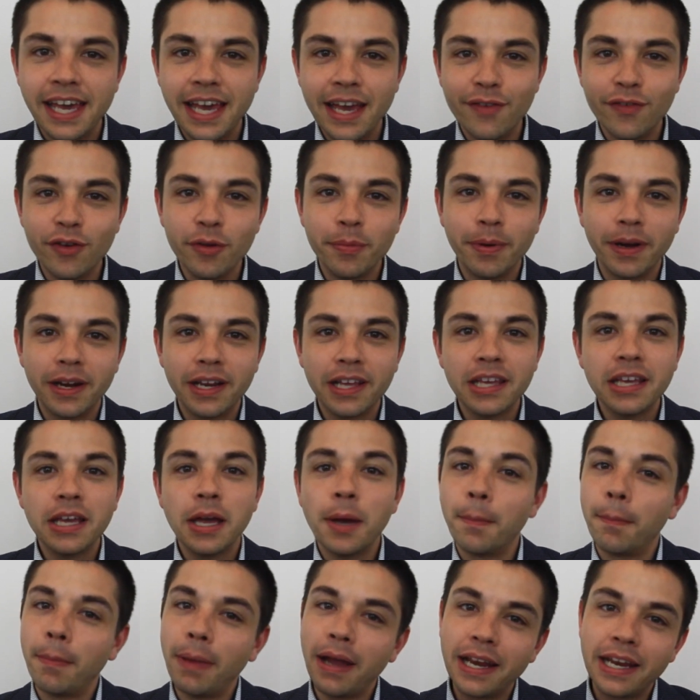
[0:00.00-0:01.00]
Hey everybody,
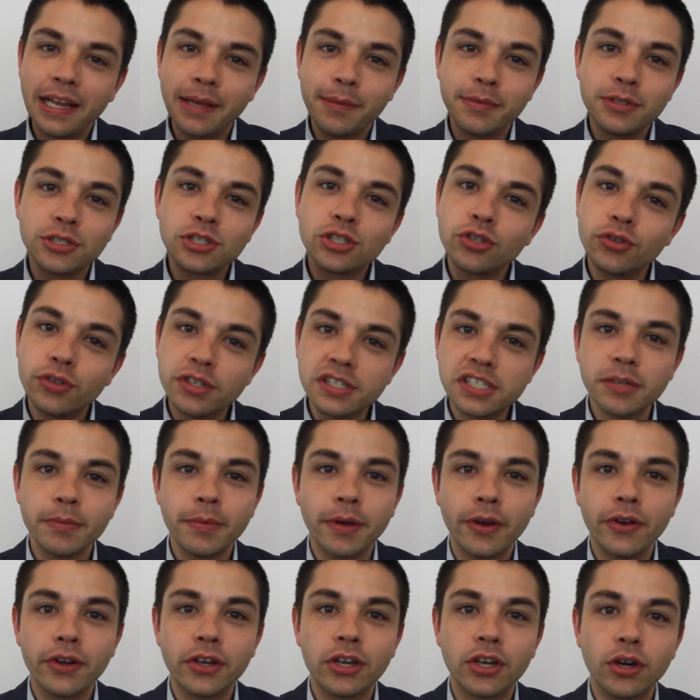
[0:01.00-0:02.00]
my name is Kris
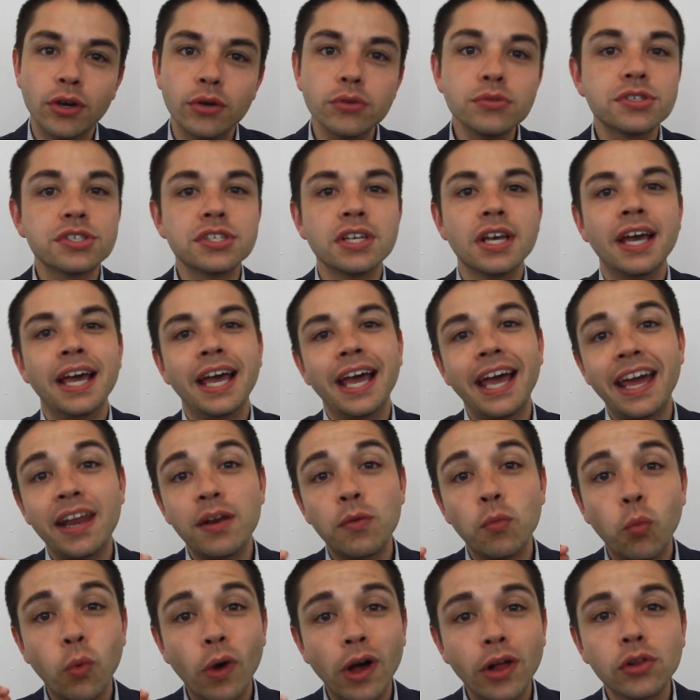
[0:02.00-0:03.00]
Amerikos
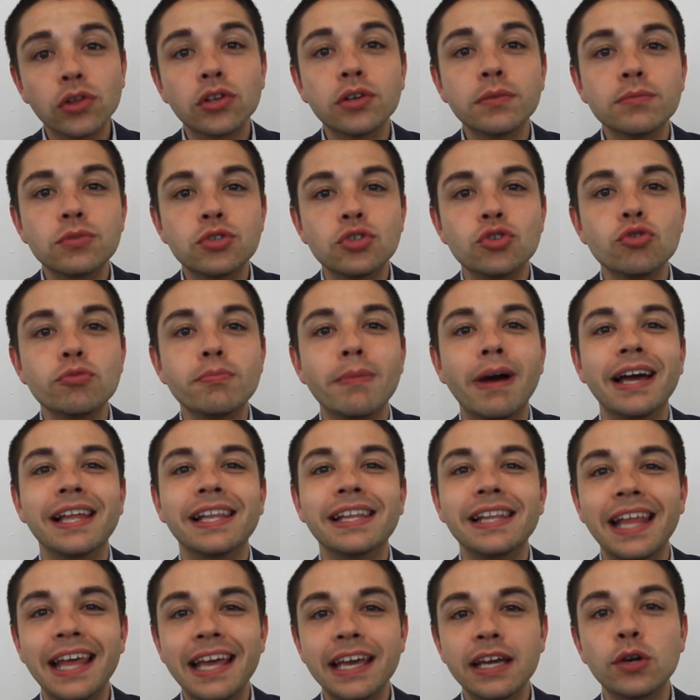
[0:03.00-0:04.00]
and welcome to my
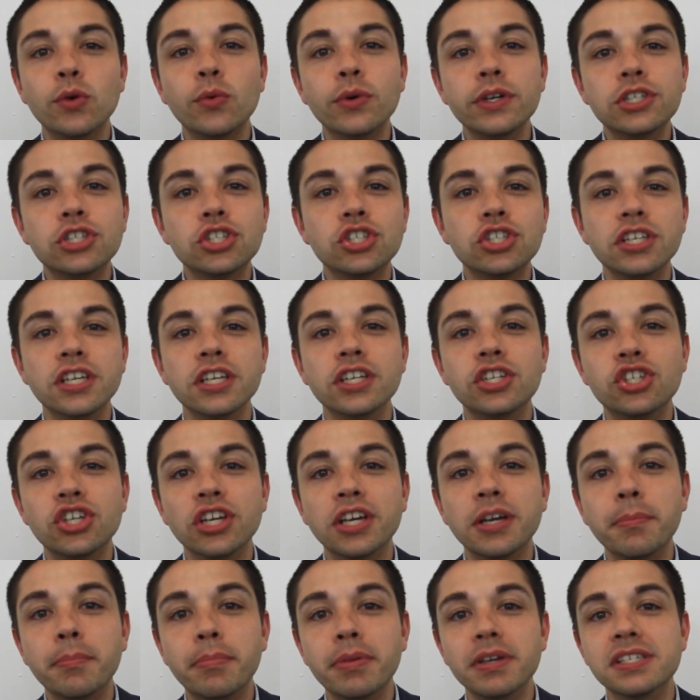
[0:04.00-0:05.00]
language
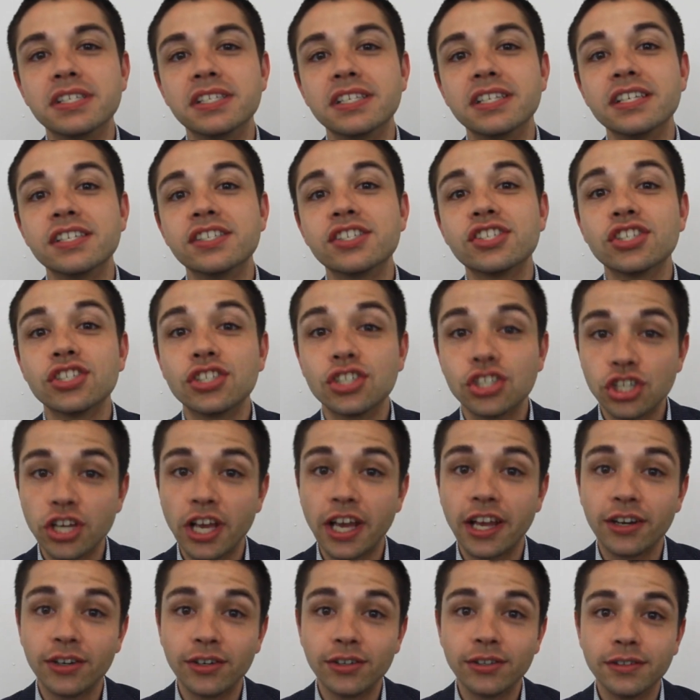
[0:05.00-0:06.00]
teaching business
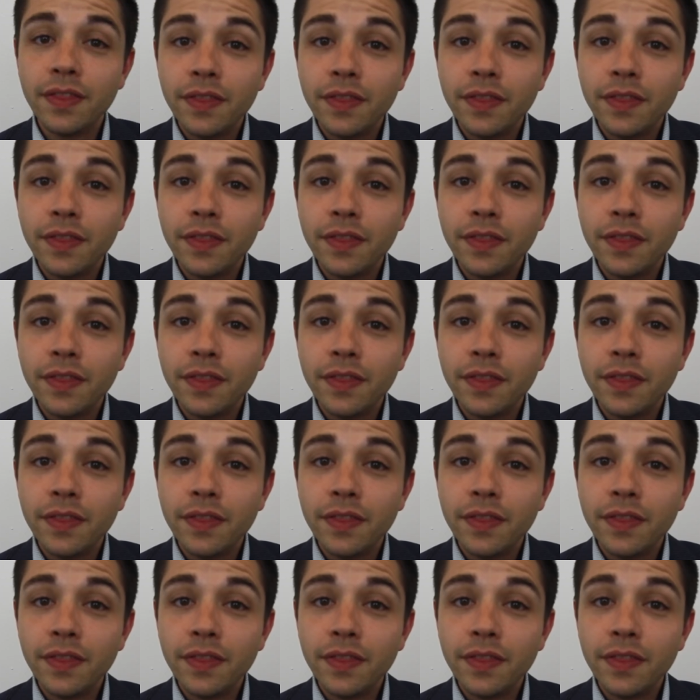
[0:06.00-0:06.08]
channel.